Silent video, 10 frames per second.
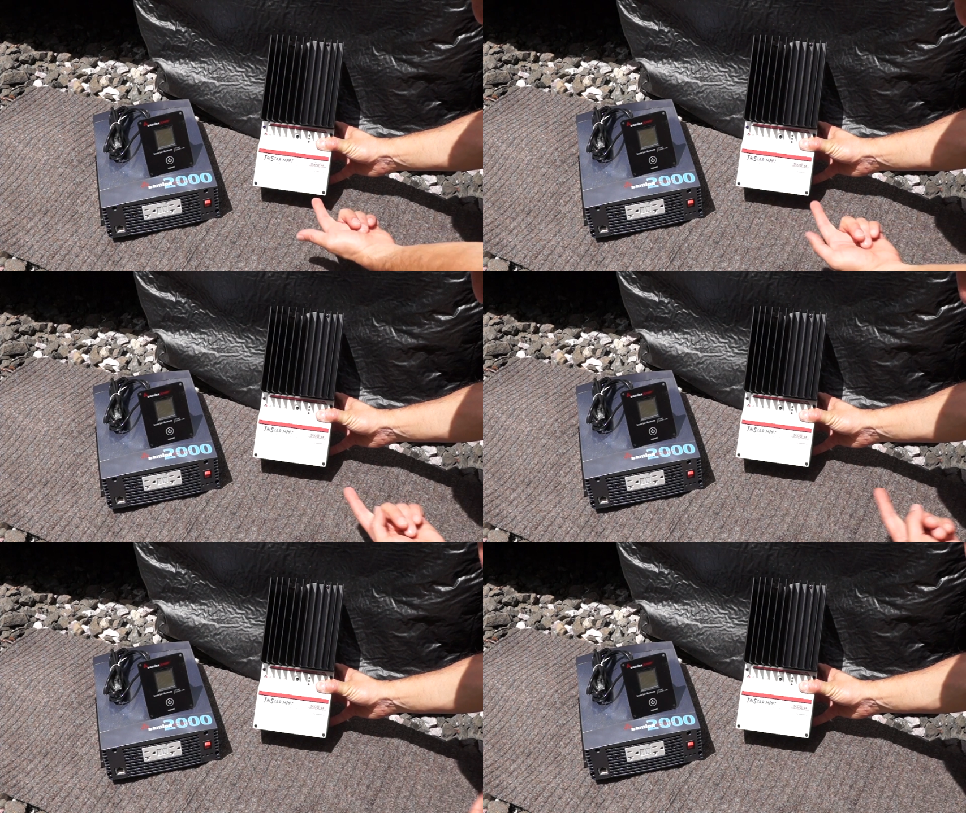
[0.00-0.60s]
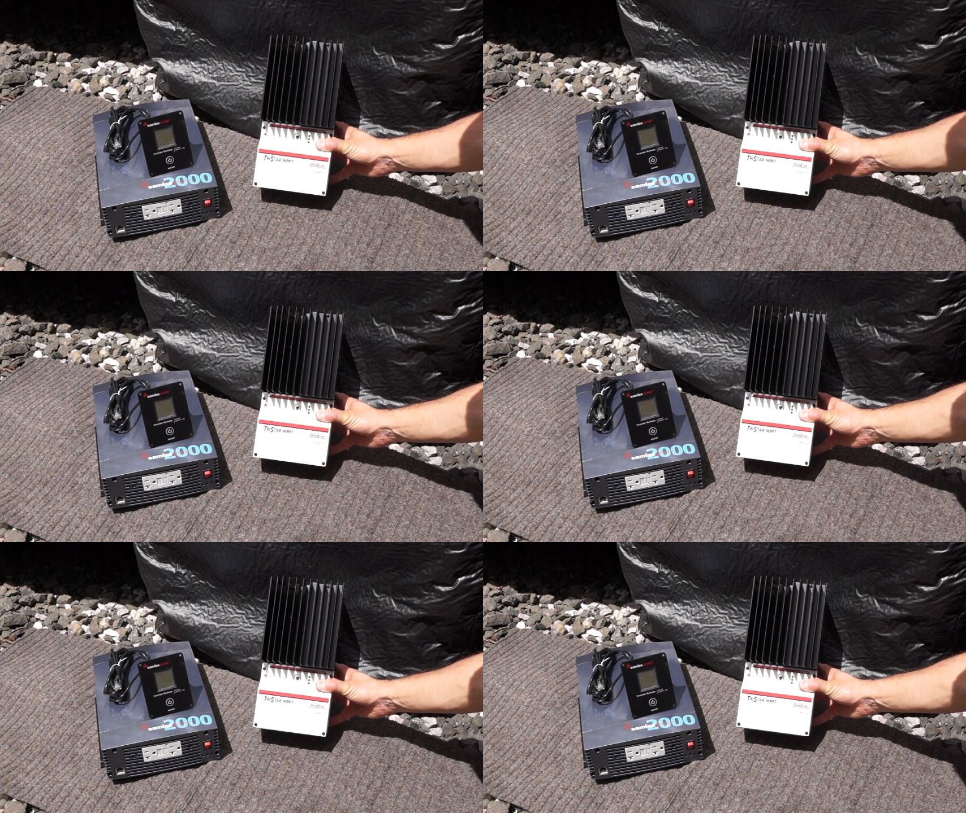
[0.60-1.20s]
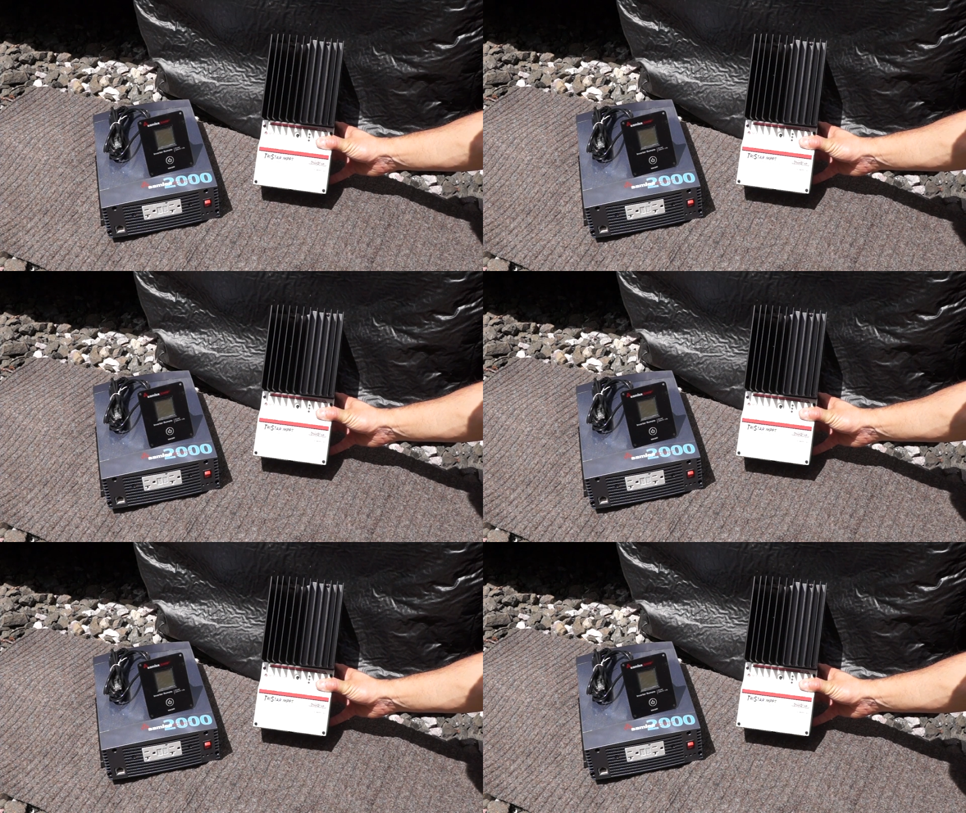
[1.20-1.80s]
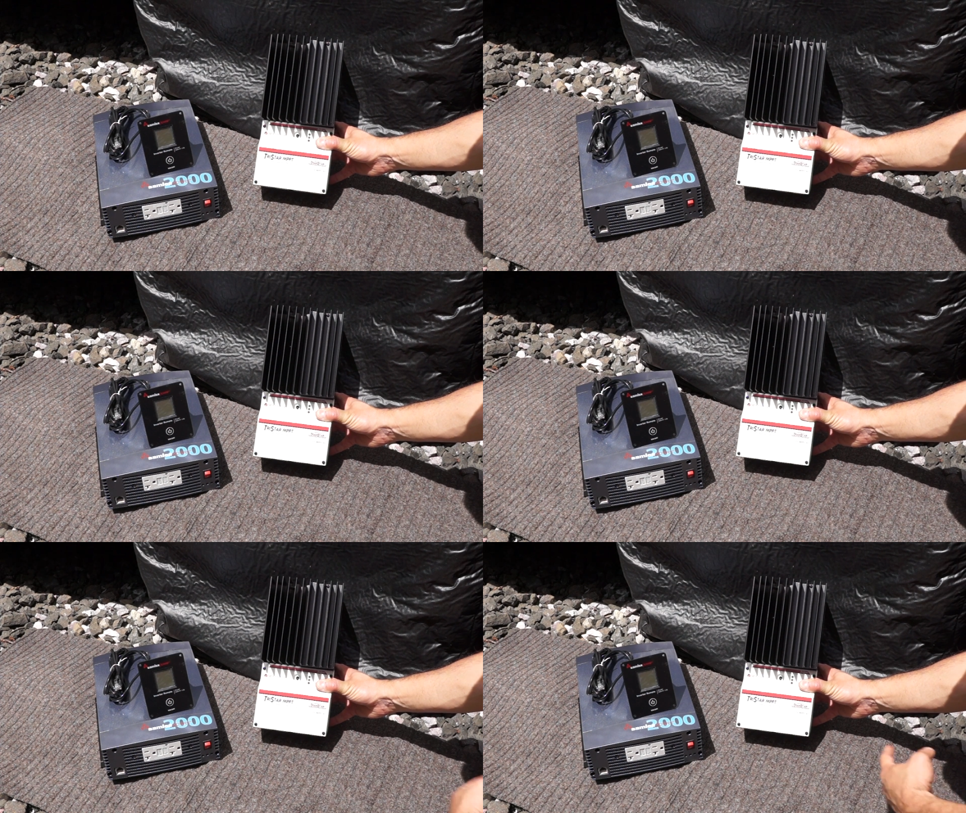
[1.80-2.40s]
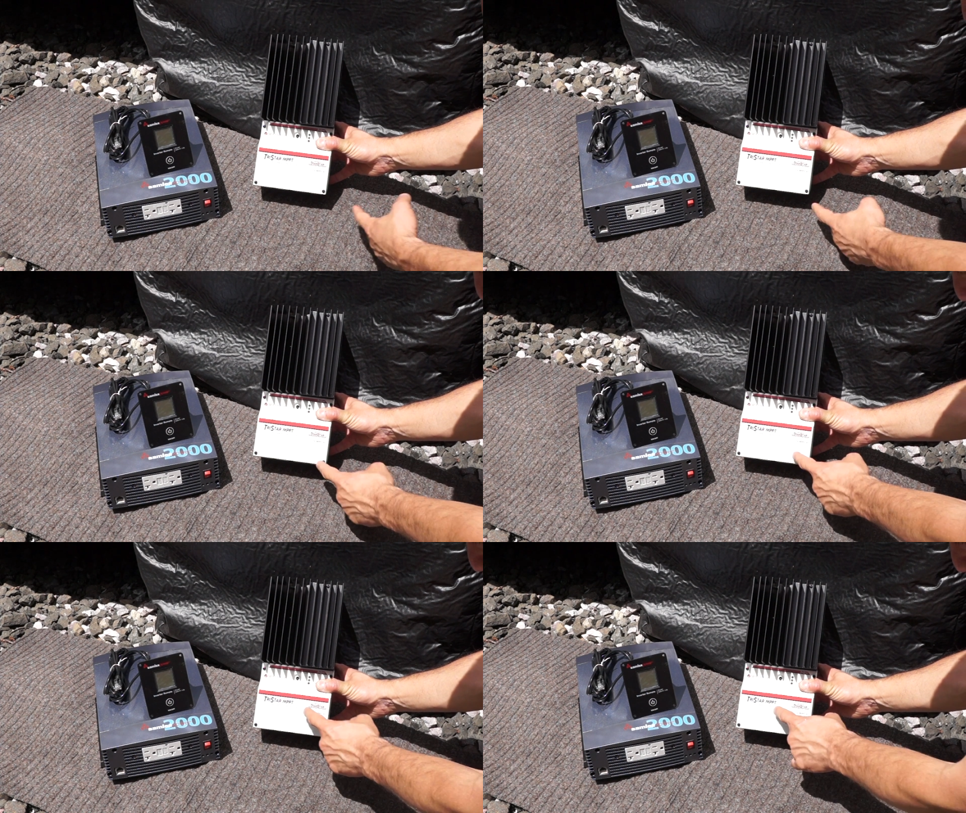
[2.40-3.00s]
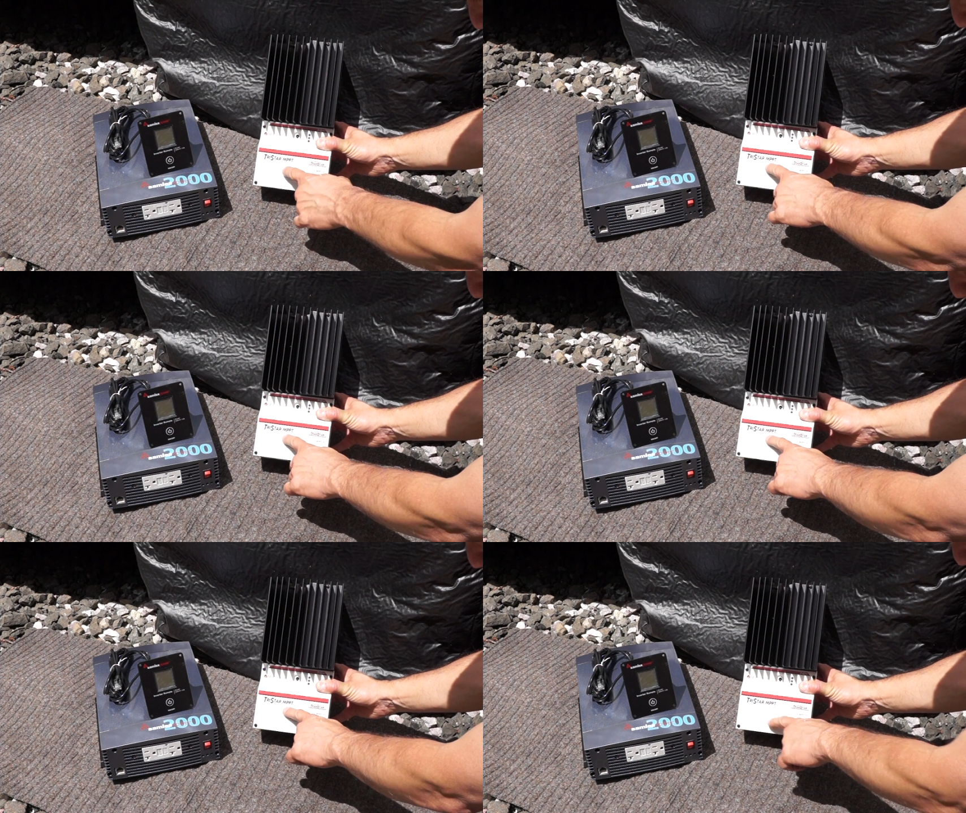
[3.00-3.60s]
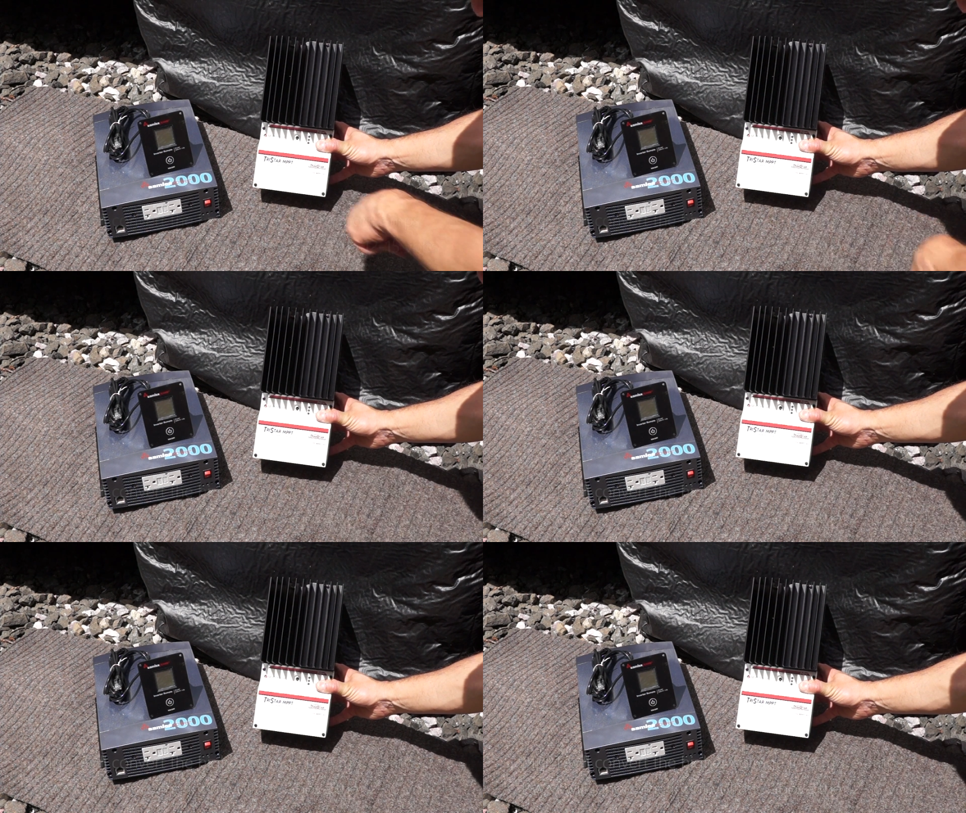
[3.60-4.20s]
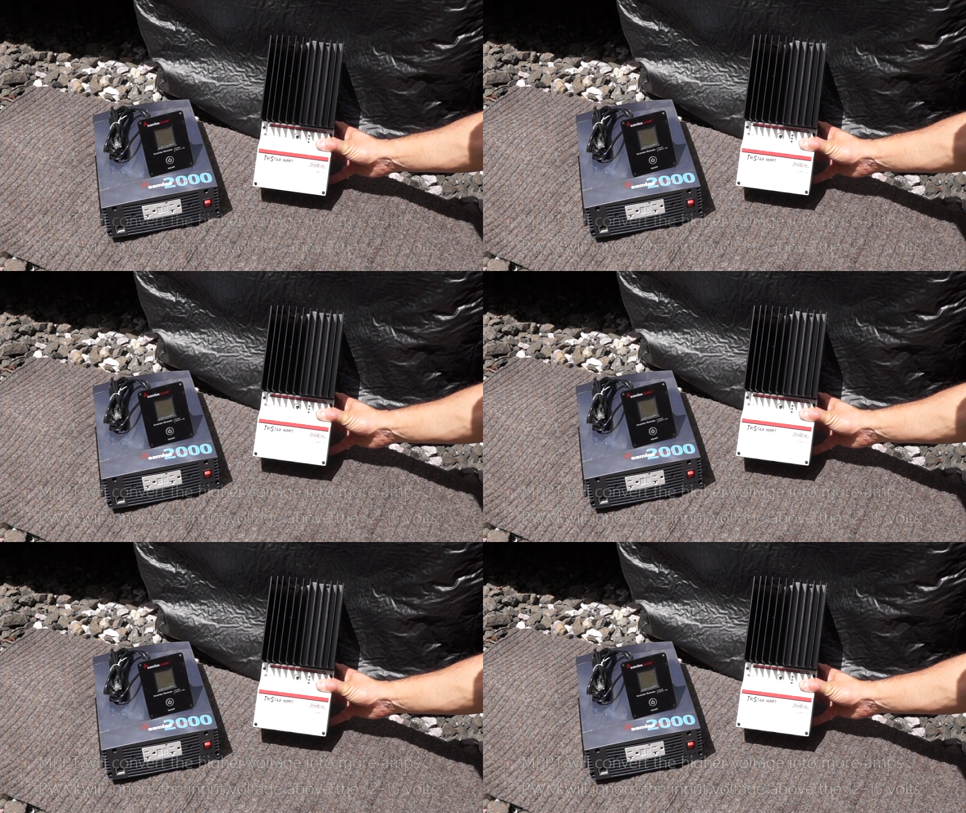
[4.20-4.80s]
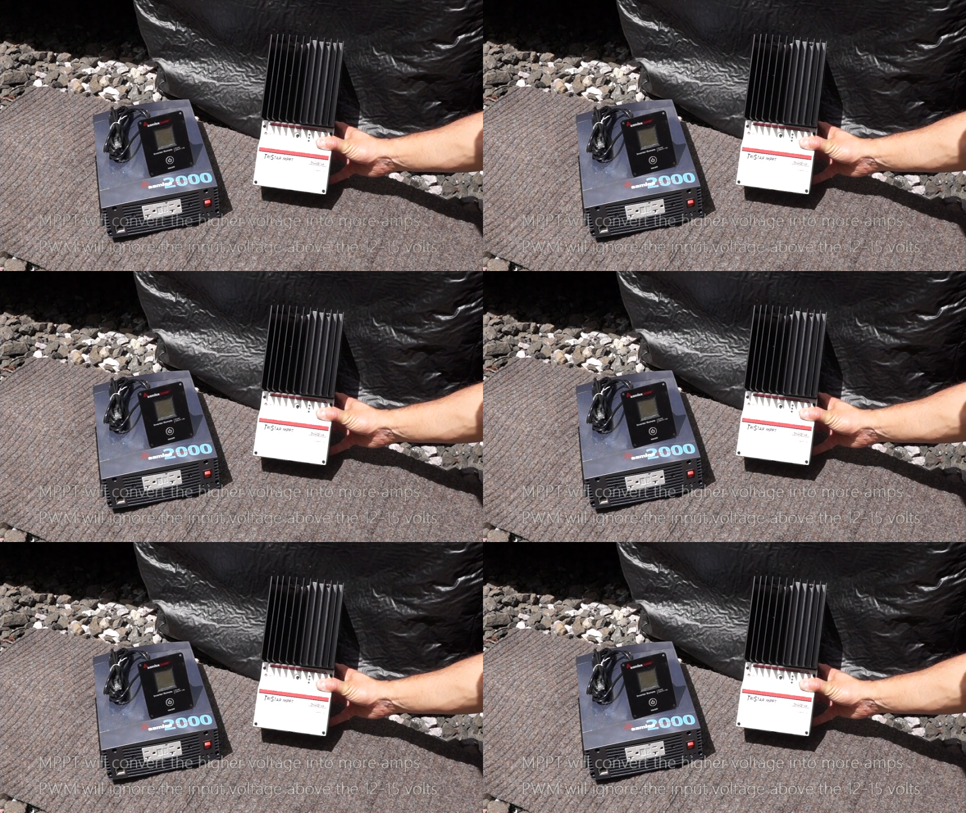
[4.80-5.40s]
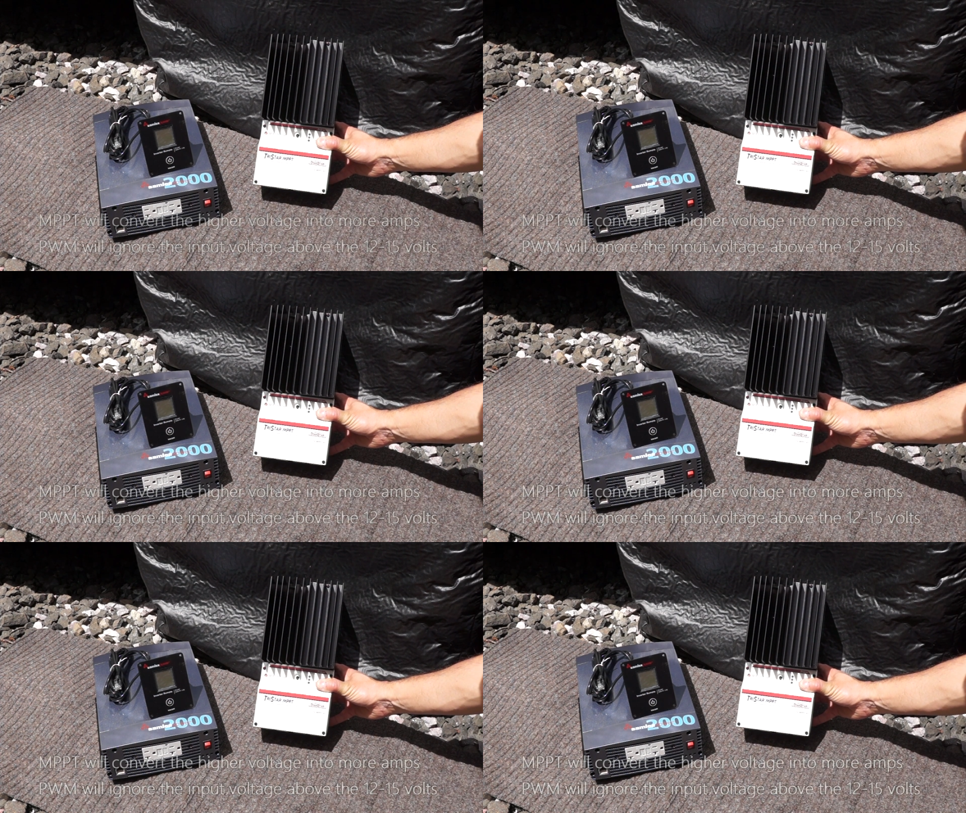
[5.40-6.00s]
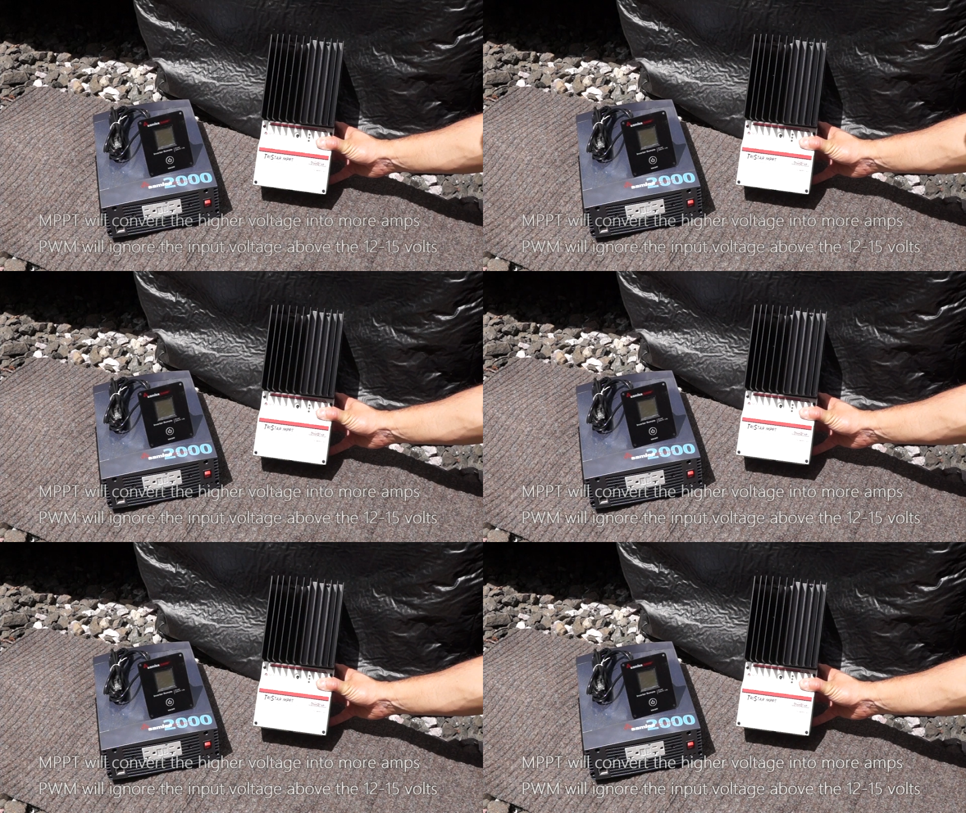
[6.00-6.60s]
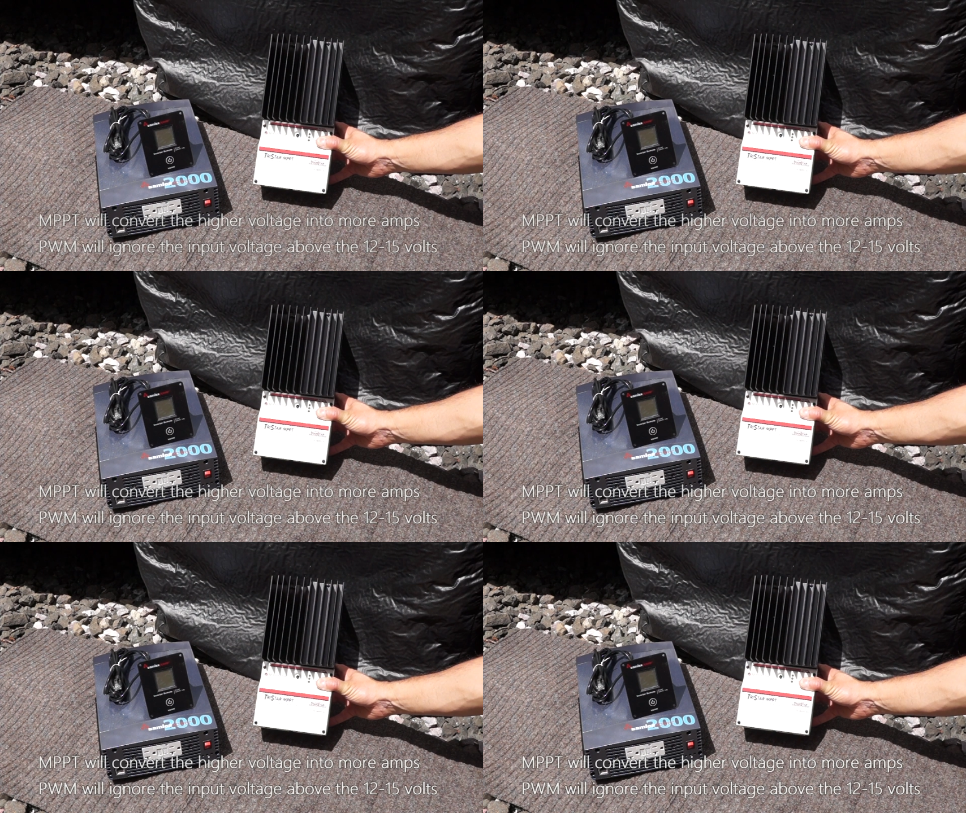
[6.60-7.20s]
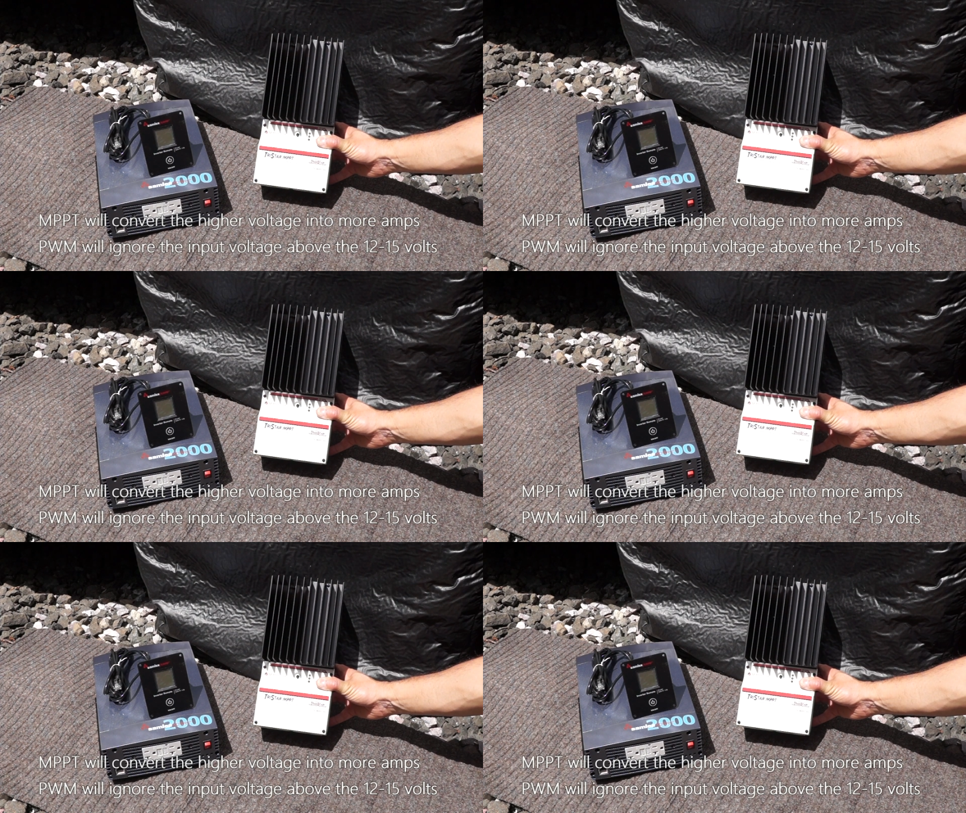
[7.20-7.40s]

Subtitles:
[unreadable: no face in view]